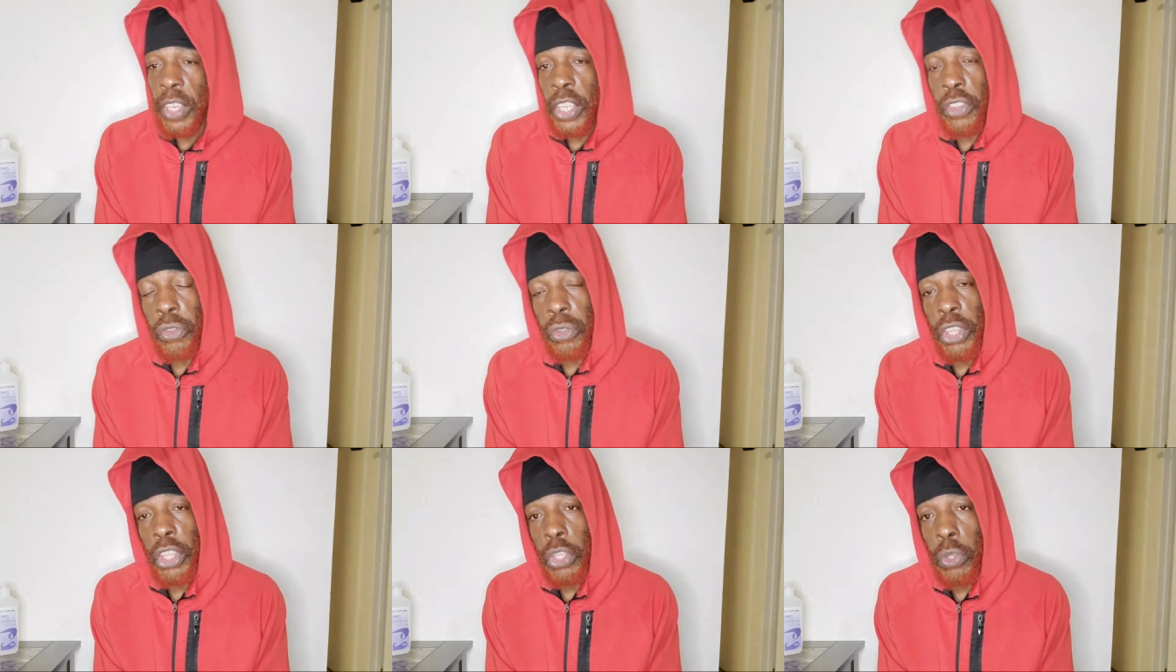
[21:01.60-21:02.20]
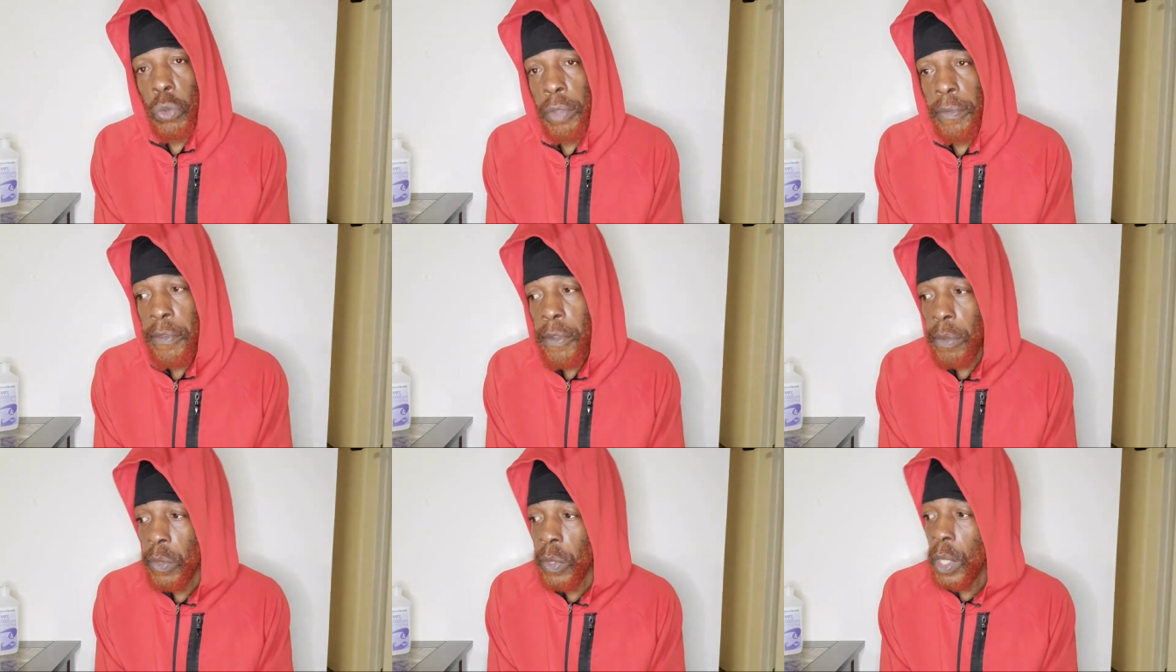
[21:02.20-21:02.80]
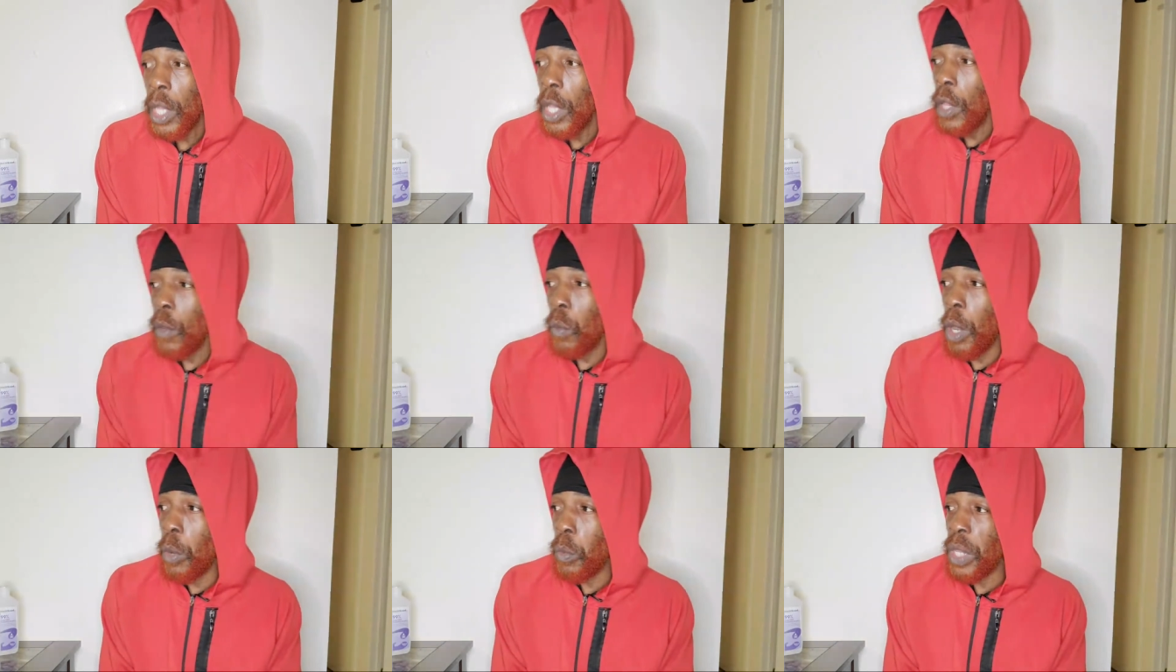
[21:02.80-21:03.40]
into the universe,
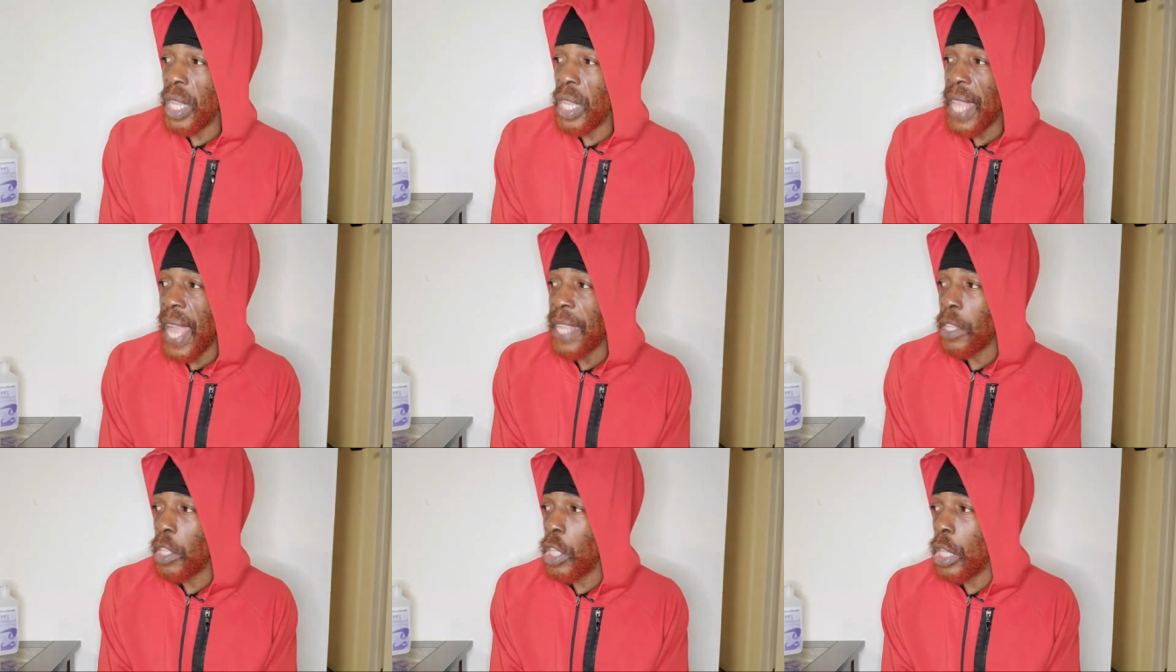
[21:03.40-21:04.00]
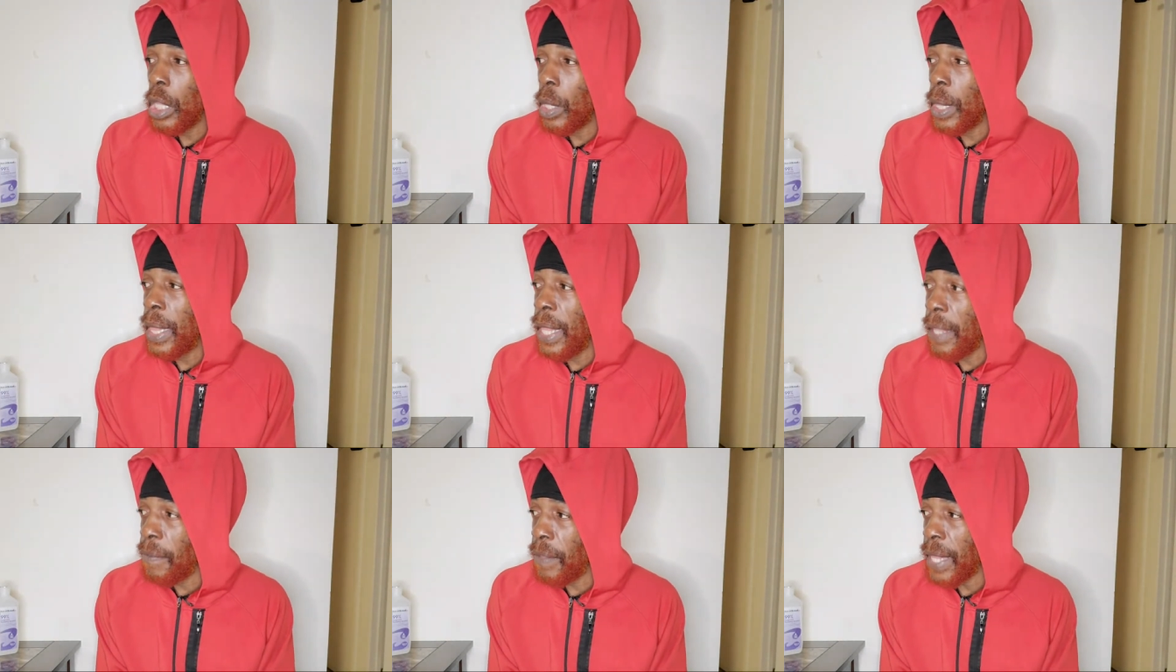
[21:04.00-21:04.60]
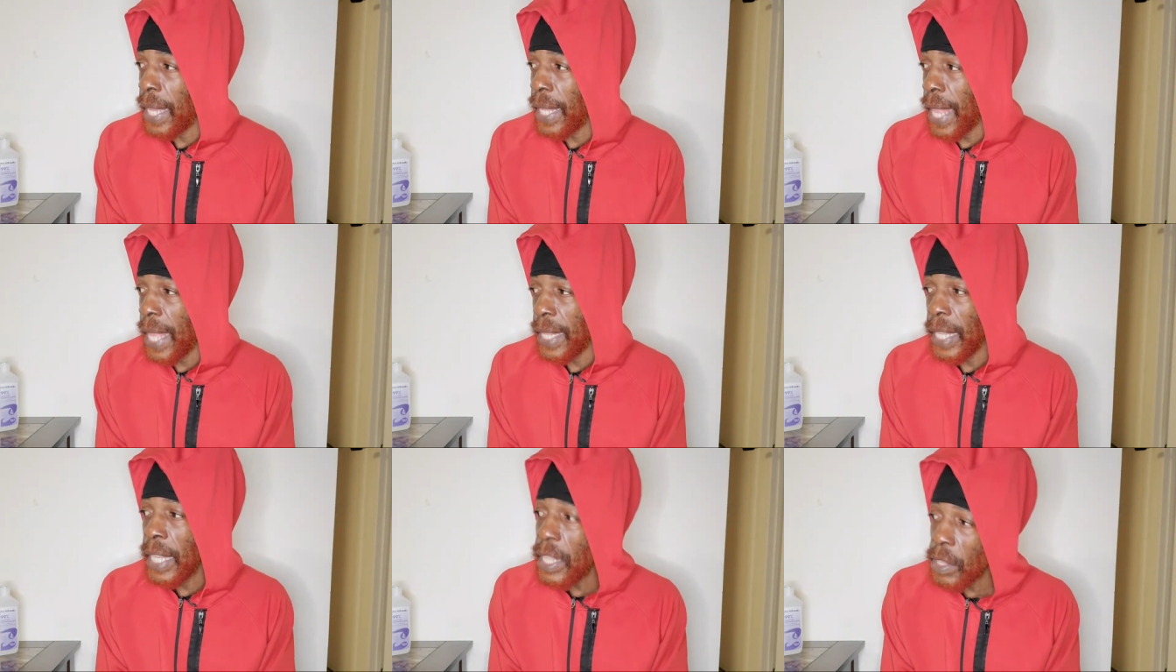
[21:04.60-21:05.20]
when we are not living like
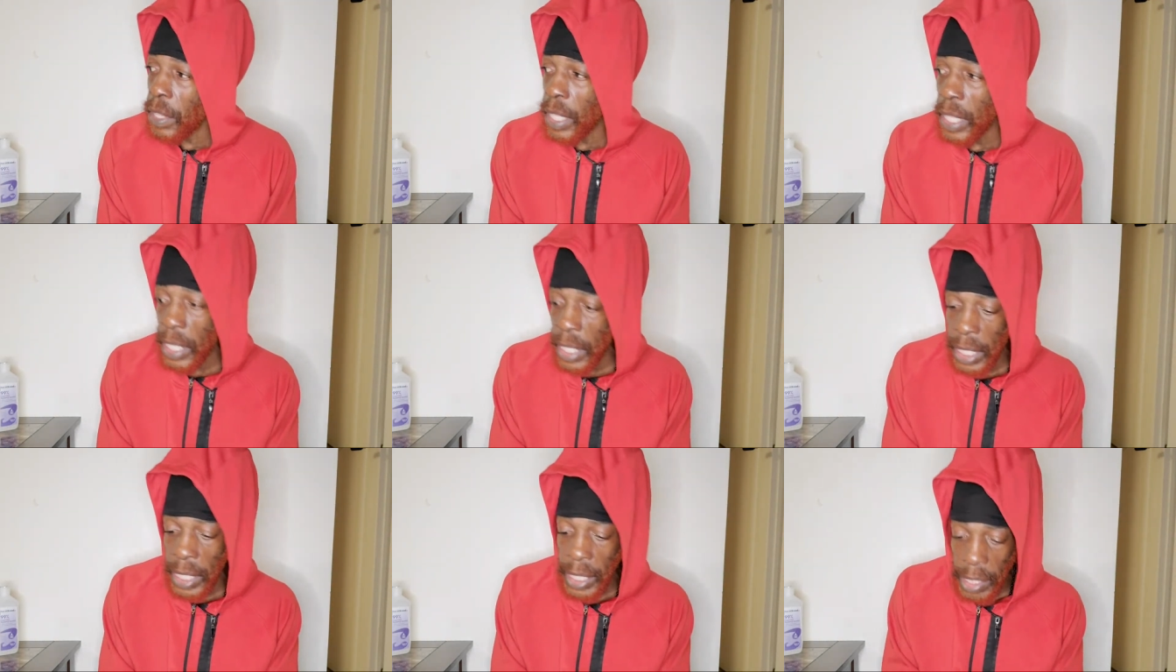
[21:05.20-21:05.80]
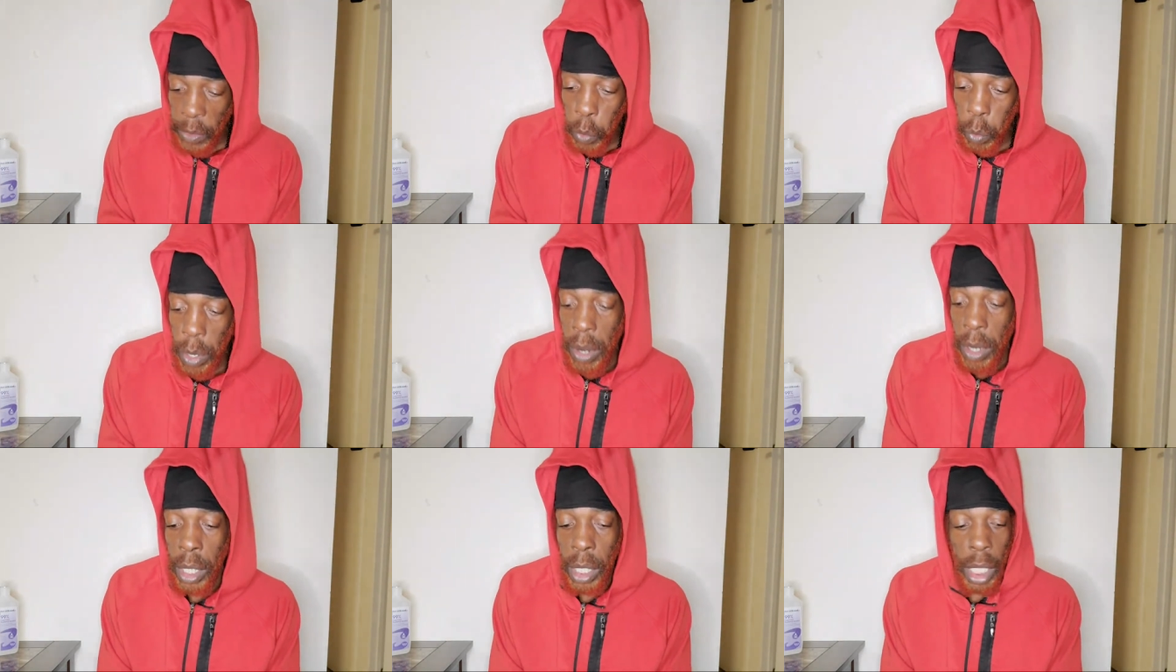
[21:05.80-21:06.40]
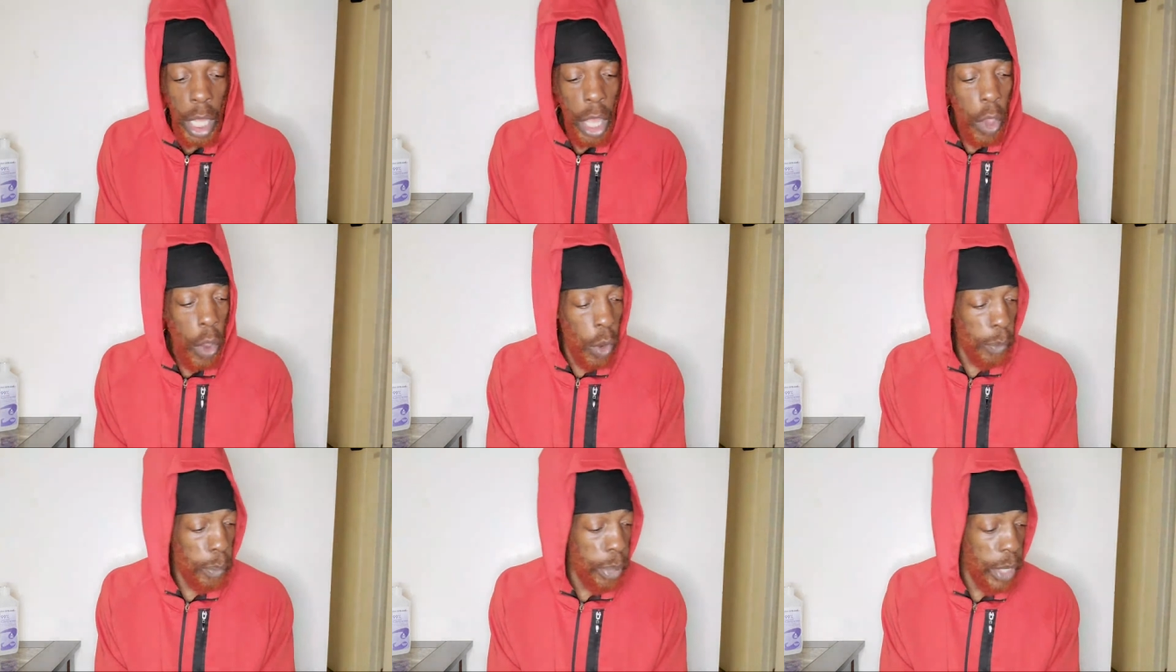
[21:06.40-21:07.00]
that in this world
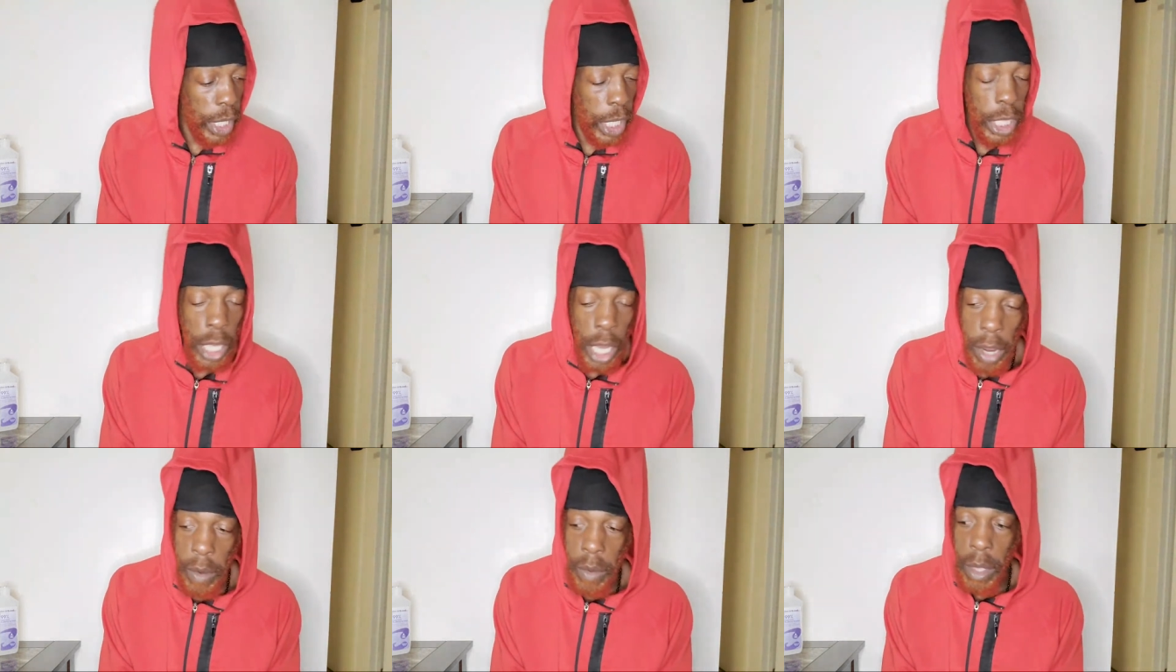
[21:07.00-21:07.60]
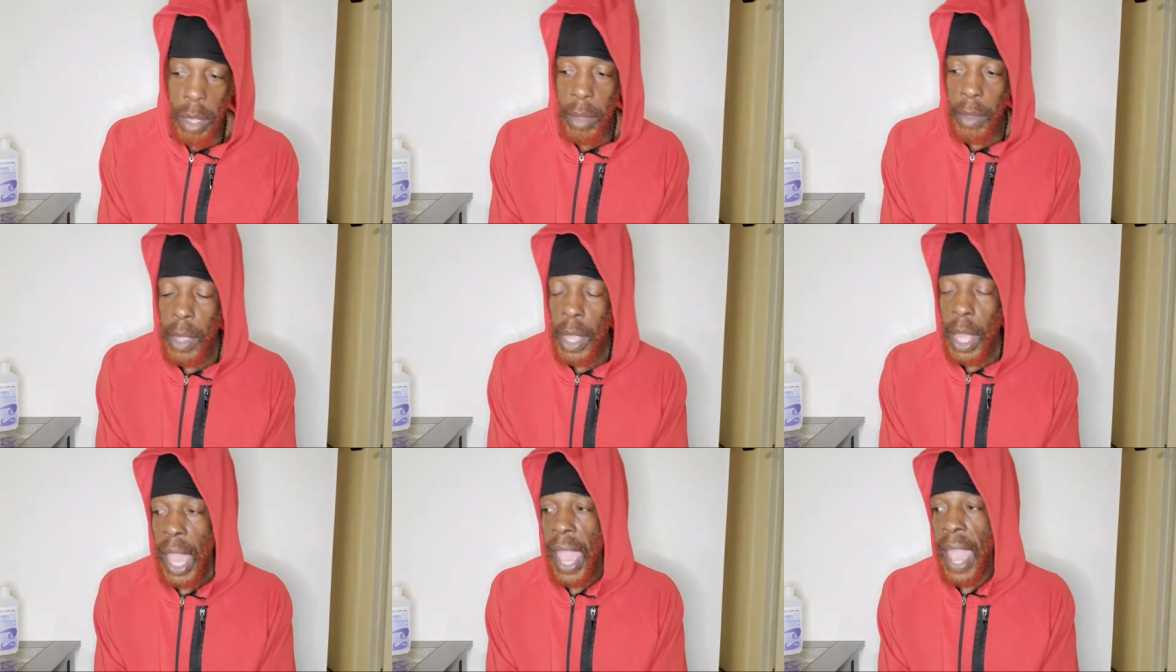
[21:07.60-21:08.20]
on planet Earth.